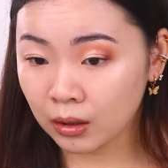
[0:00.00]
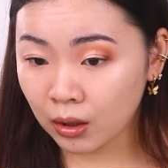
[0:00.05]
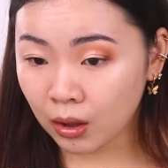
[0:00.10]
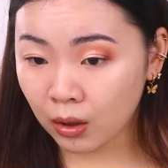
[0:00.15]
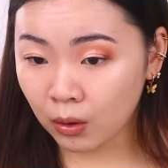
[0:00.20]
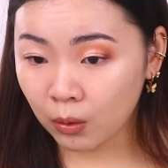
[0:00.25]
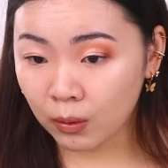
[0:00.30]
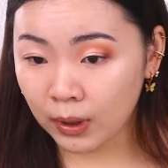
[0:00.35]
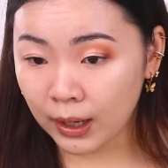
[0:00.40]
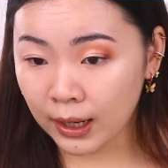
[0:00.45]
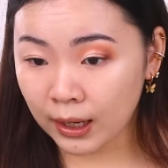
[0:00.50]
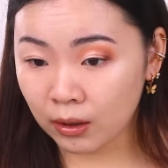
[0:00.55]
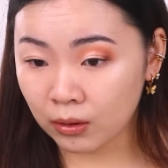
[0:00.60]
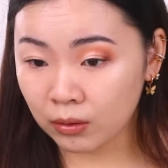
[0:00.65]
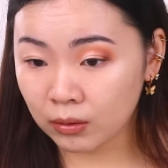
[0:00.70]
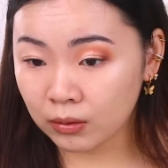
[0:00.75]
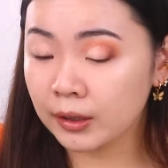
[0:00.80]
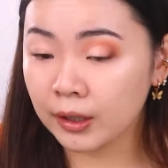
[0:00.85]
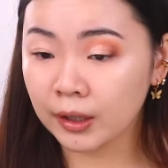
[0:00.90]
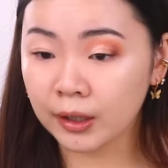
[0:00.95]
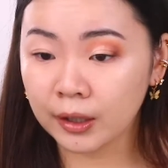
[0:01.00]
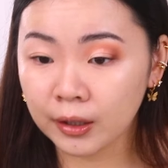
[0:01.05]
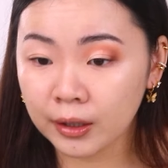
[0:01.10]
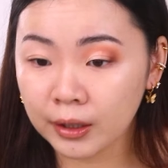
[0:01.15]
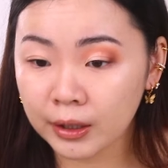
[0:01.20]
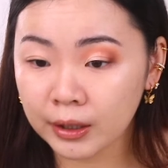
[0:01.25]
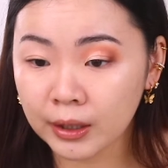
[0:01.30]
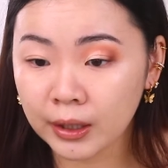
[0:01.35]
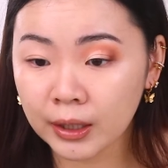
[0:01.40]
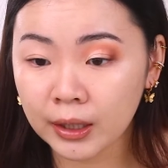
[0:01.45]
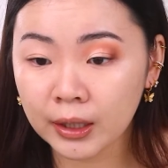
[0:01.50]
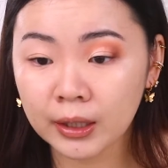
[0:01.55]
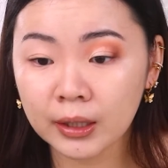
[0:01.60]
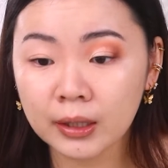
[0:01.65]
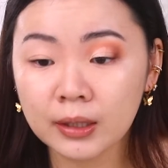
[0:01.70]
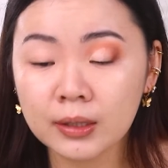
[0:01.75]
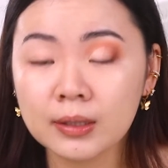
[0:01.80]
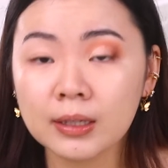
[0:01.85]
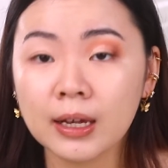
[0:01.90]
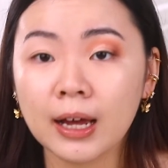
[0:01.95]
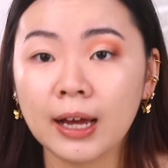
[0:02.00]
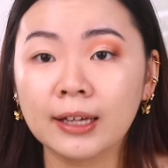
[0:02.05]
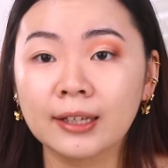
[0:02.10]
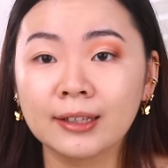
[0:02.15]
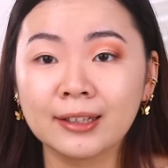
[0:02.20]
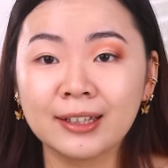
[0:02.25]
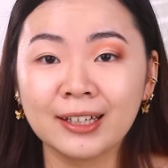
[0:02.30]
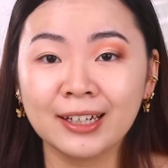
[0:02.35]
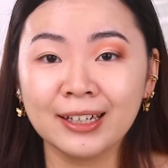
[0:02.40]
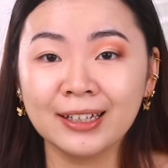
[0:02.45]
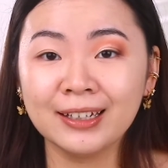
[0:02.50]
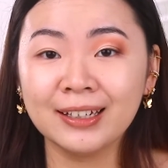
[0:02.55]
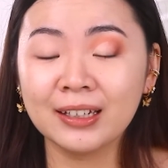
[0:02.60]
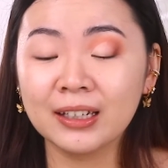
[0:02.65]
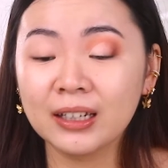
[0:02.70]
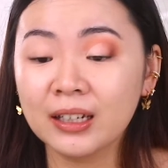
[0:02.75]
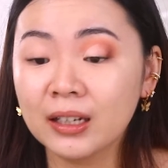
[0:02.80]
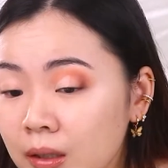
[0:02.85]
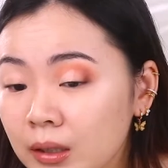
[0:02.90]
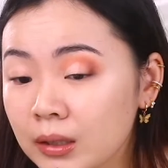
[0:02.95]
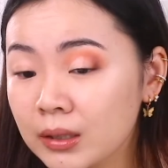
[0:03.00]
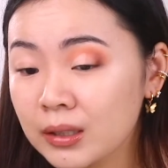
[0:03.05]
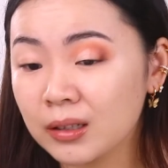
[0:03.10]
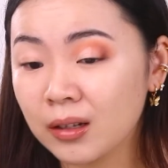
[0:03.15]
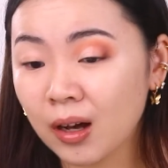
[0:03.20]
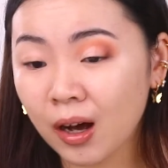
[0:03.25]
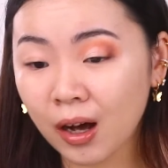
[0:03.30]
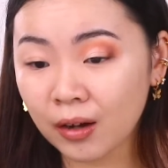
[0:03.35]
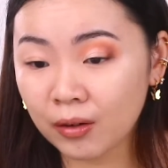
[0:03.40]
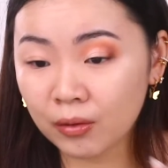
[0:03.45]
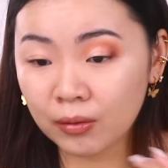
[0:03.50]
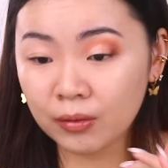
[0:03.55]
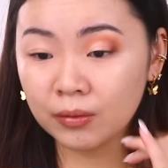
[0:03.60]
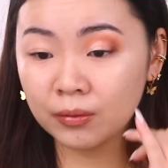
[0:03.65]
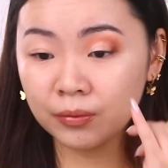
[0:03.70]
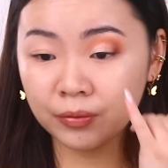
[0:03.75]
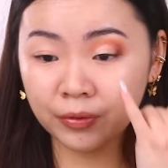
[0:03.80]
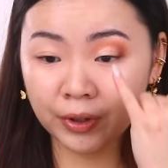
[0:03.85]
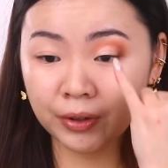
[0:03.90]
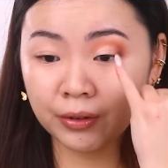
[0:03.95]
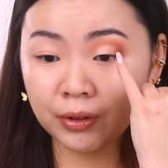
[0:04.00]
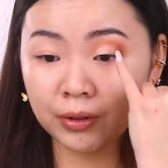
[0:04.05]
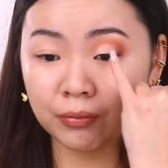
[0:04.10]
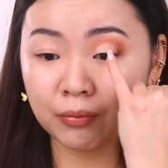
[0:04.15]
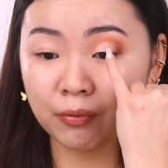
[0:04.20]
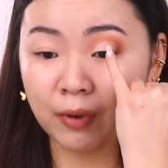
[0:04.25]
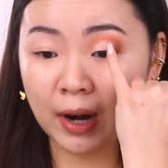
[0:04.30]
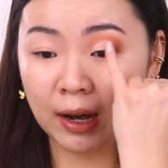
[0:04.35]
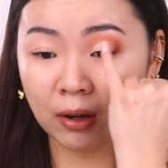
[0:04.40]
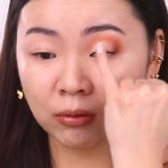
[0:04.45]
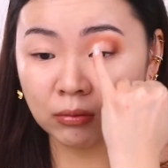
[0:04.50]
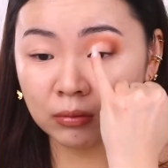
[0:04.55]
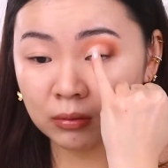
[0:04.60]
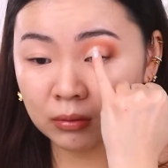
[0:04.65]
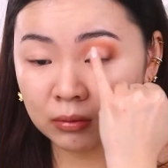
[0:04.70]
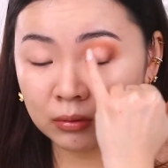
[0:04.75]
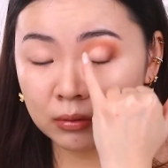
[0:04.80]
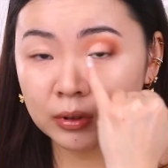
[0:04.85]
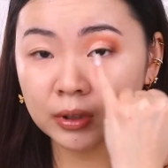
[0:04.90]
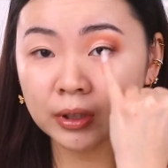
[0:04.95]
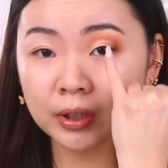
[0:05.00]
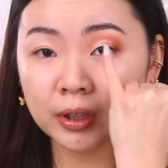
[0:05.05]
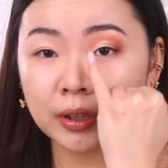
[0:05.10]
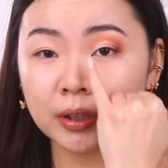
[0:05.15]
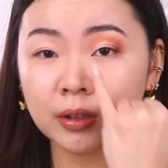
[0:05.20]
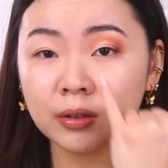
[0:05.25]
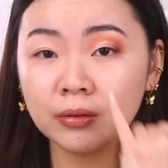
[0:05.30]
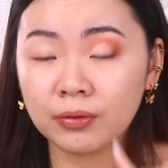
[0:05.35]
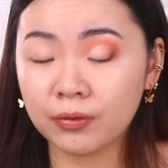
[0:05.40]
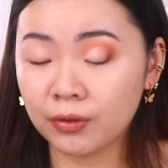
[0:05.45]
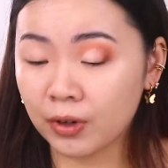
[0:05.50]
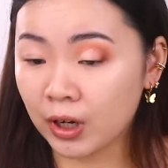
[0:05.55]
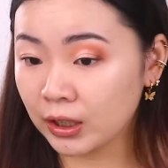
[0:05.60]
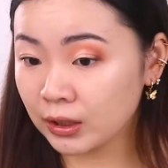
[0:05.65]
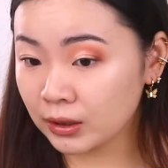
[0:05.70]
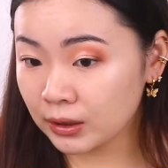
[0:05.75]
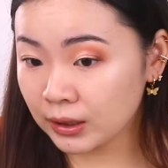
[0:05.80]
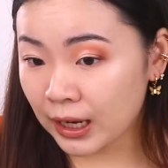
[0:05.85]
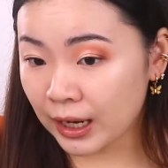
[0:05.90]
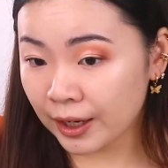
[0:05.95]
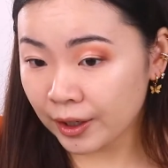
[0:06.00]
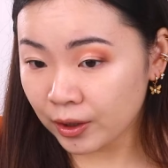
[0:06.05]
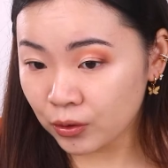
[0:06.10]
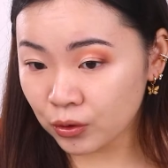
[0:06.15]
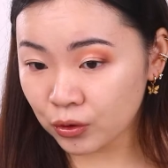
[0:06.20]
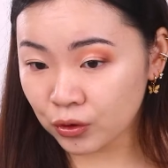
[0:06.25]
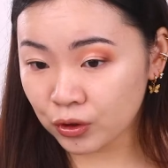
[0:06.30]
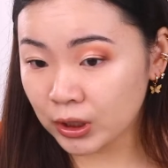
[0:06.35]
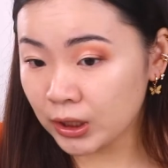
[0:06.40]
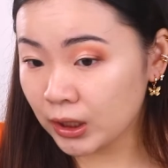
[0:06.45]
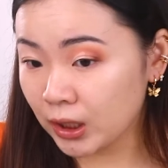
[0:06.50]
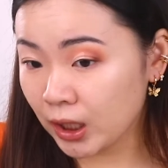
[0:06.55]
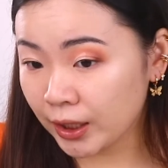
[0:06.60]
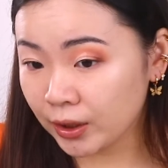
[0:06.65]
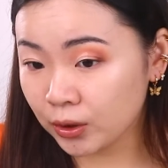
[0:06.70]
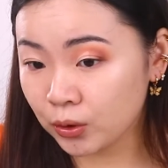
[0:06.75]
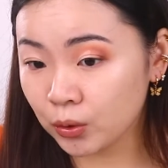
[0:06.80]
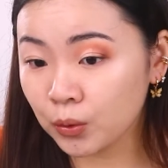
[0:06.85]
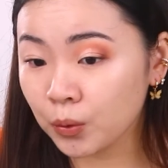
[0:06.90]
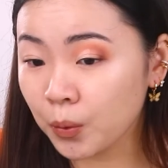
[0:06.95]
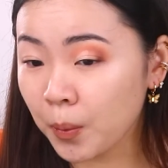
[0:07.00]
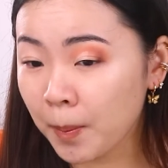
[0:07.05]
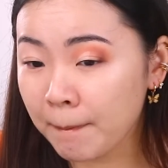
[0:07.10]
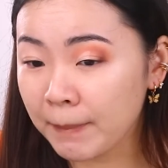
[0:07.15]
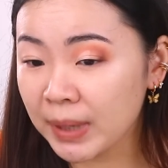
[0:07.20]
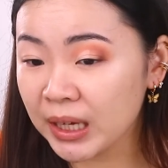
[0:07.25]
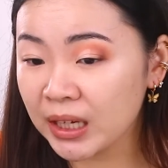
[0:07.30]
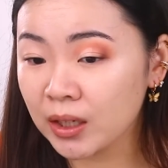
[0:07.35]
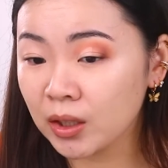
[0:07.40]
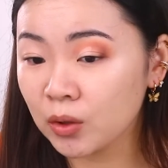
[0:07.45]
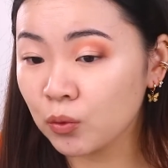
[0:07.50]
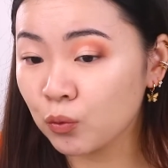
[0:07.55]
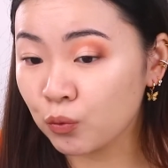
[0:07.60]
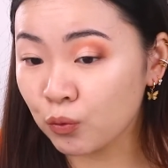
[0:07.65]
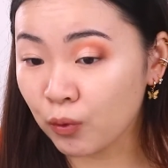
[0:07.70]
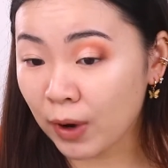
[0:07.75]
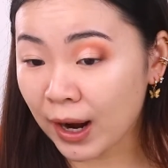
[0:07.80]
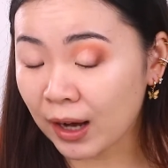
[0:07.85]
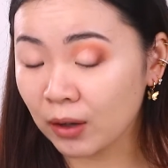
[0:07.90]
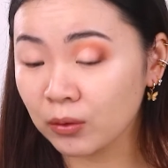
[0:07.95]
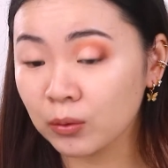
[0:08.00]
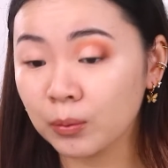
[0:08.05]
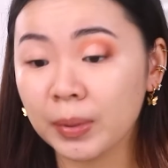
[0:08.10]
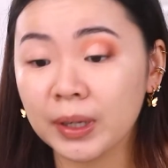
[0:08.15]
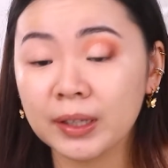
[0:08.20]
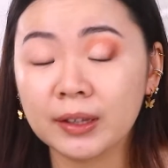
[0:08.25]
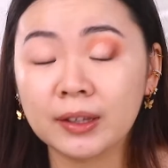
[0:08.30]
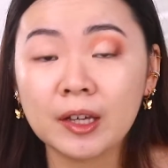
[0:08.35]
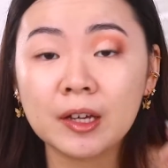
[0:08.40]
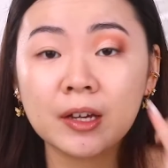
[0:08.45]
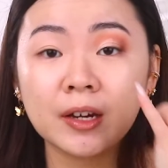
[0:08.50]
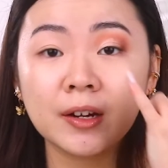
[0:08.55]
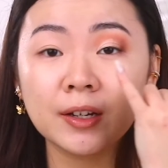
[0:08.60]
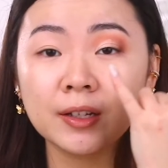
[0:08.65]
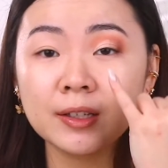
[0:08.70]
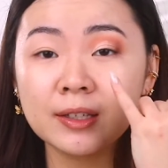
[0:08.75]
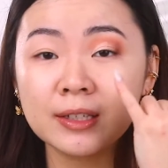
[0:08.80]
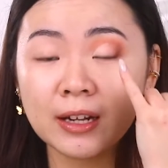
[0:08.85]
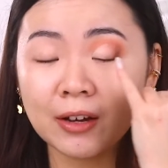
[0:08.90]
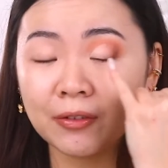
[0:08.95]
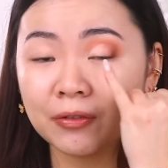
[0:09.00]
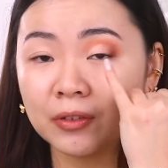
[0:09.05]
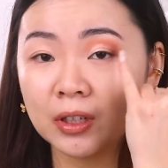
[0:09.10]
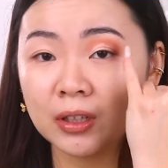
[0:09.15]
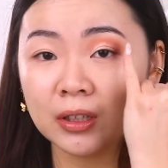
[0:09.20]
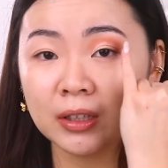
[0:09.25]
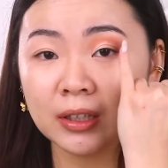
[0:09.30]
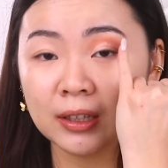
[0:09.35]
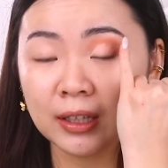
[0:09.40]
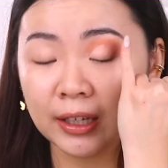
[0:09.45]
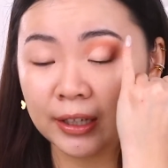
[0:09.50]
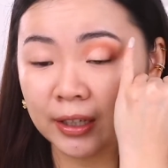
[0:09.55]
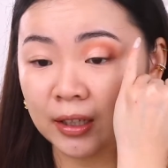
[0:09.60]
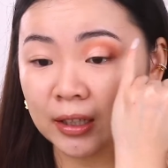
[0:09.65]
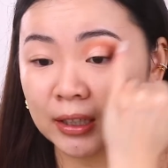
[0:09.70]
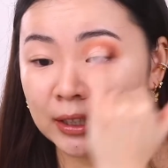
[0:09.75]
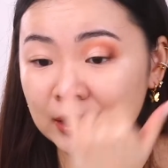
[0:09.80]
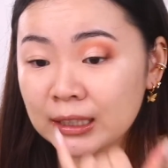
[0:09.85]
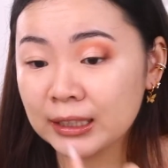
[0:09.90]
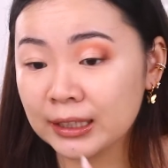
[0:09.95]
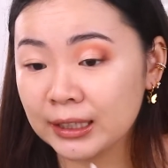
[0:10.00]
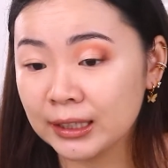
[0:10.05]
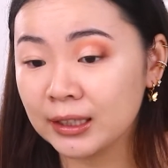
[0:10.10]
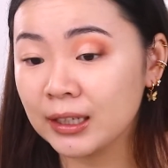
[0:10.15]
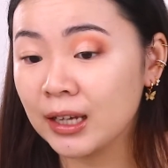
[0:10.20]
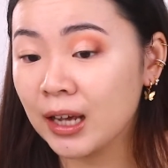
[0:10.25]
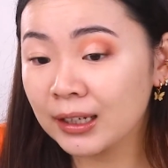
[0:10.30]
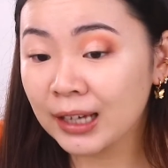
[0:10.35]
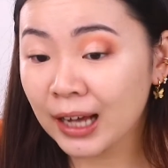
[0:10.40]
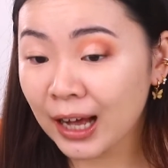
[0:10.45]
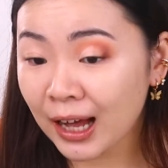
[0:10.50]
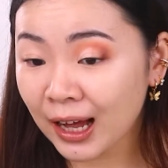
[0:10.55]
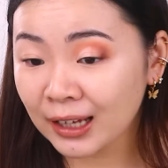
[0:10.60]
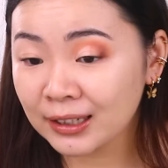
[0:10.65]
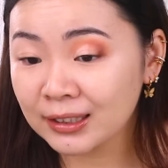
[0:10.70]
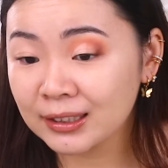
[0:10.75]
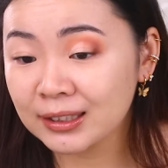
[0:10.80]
Oh wow, there it is. I think it's not very round in the front. I usually like to make it round, but there is definitely like a clean cut.